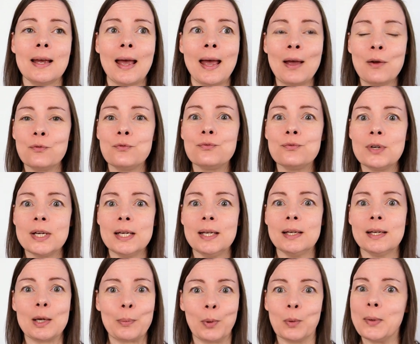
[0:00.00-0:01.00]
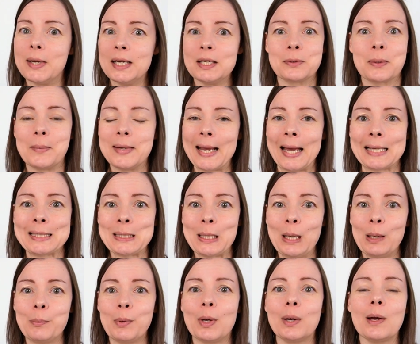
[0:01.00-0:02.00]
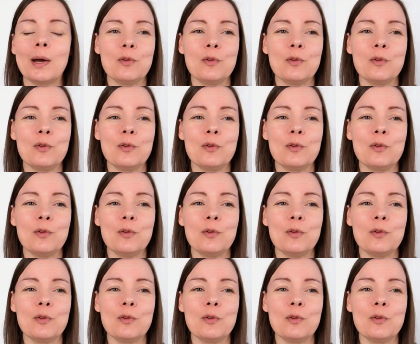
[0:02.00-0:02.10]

Every couple of weeks when we catch up,